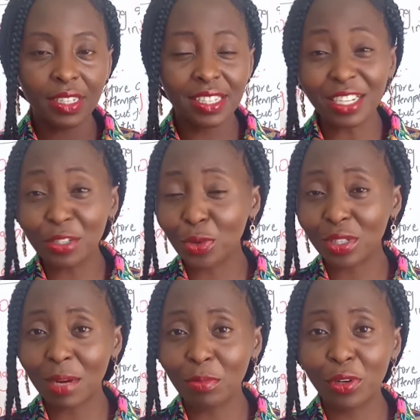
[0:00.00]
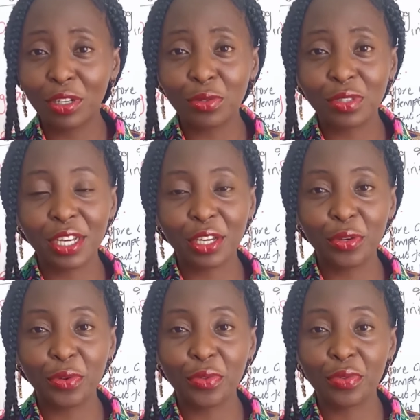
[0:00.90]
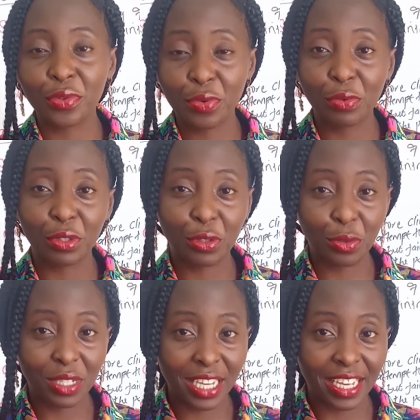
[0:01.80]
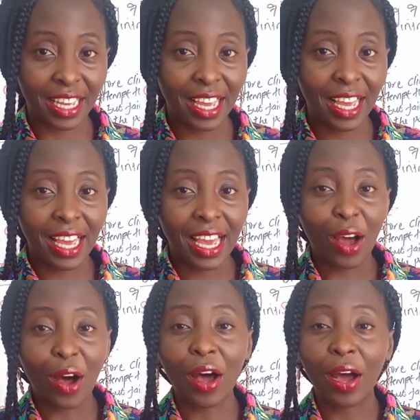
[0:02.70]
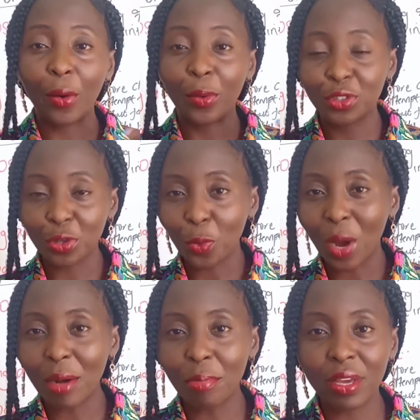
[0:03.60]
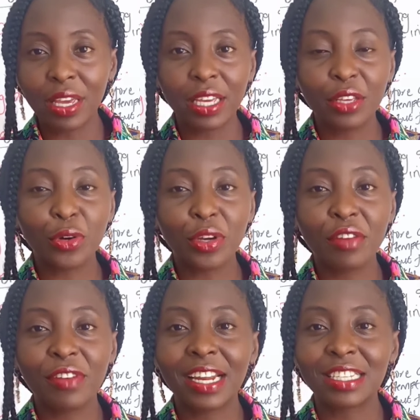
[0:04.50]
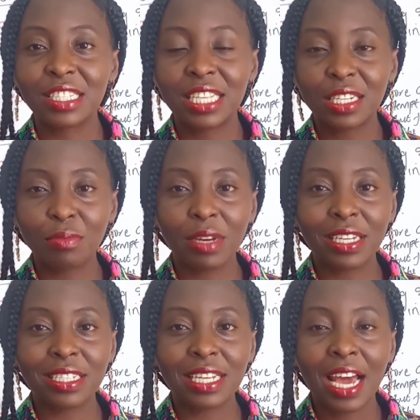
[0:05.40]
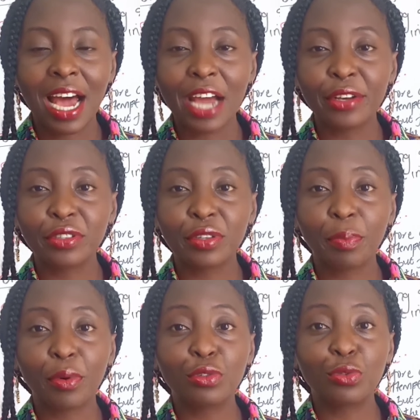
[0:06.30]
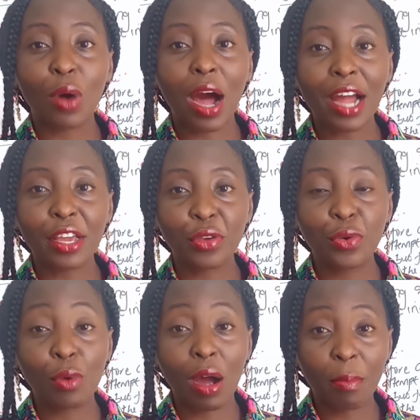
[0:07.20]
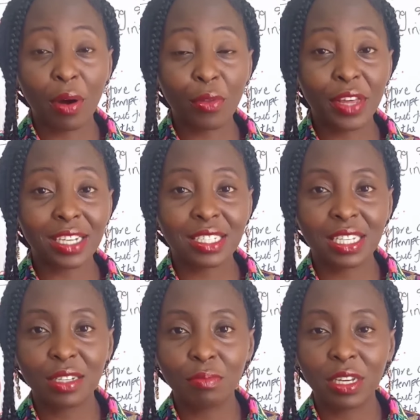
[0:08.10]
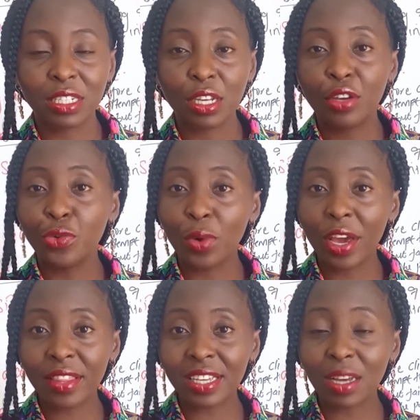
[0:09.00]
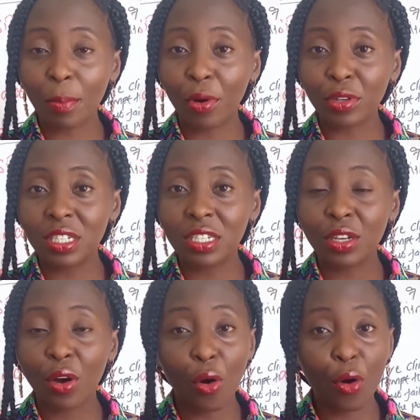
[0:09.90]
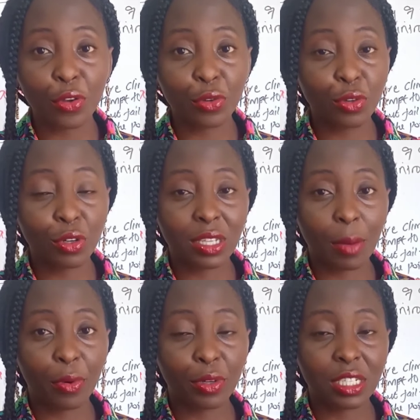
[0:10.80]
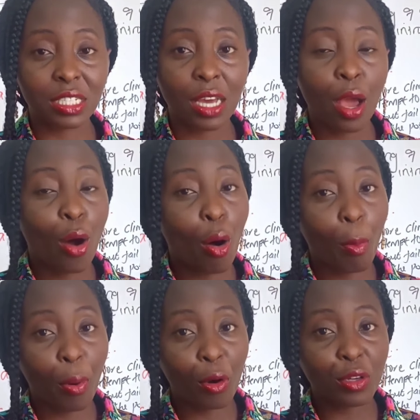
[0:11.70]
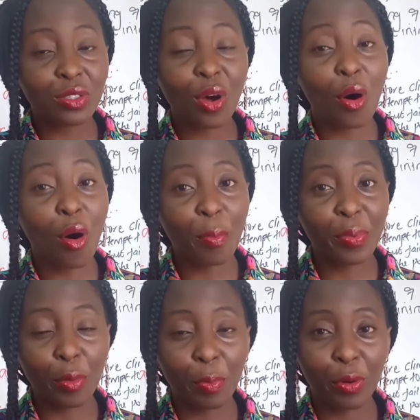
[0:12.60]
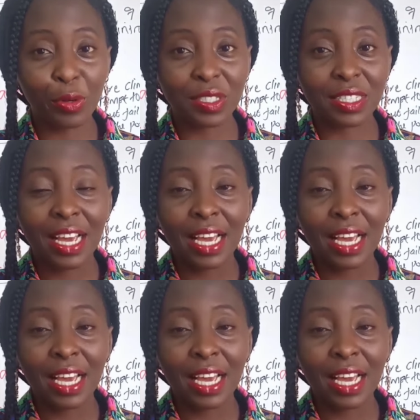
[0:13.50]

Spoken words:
That is what I'm going to take you through today. Question 1B, you're given a statement and you're supposed to argue about that statement. You either support it or you don't support it. Oppose or propose.